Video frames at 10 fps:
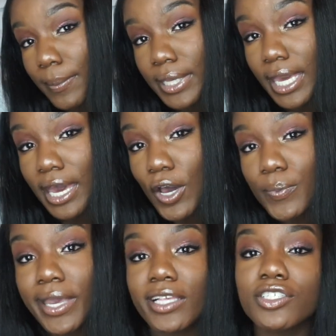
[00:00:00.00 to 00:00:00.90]
but yeah i hope
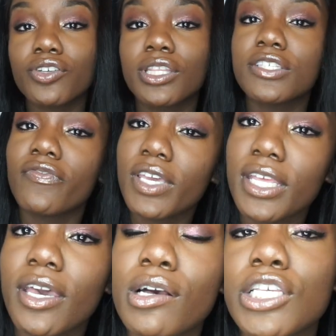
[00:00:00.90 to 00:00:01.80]
you guys enjoyed this
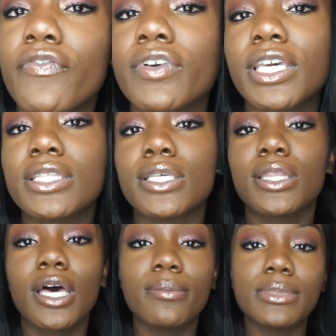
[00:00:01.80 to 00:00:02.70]
video don't forget to
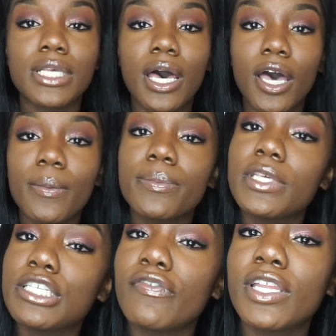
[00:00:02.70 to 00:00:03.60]
thumbs up
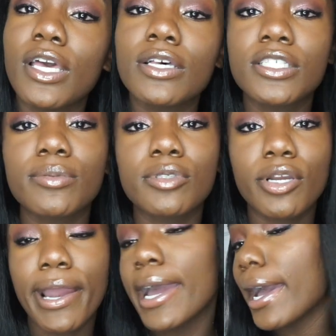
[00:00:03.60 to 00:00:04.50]
this video
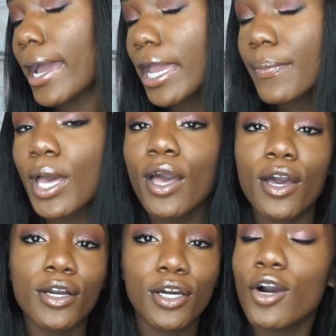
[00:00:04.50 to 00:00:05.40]
subscribe
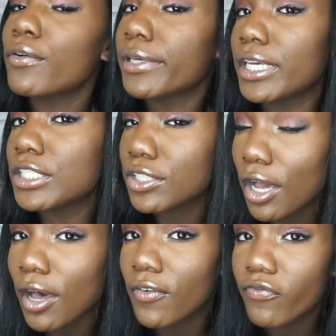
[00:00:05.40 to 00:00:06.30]
go get
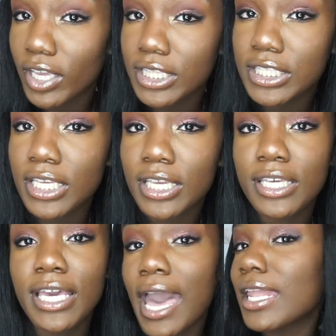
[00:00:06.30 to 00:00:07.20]
y'all
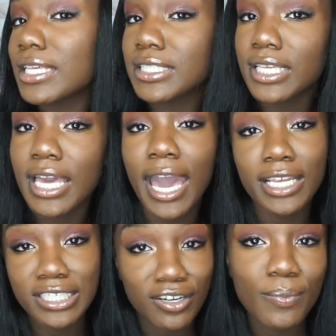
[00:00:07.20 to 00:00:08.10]
fenty galaxy
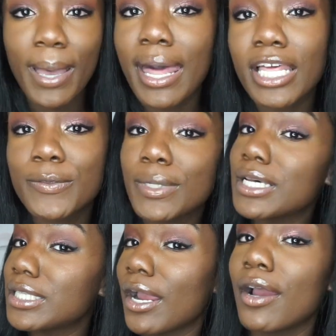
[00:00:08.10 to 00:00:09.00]
eyeshadow palettes
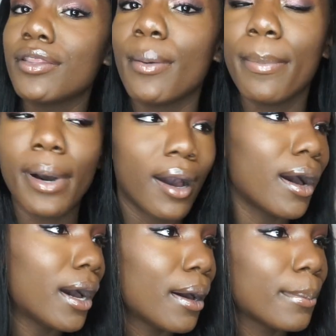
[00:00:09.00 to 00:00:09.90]
because they are the
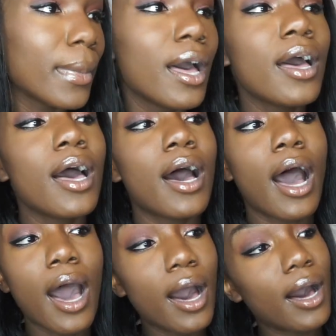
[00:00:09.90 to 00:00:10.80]
bomb
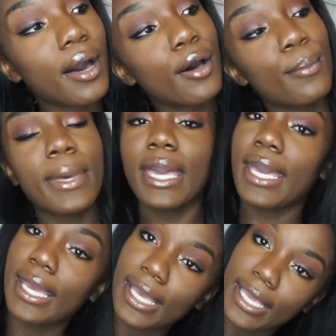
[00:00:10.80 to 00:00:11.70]
um
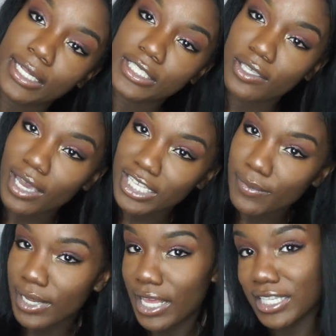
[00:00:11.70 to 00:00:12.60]
and see you guys in
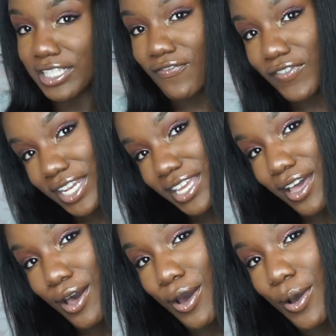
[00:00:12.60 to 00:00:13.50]
my next
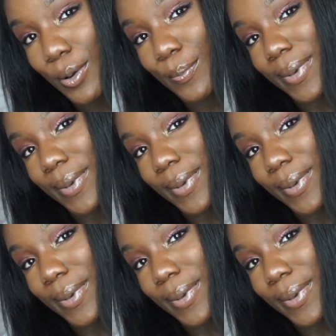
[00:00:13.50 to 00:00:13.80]
video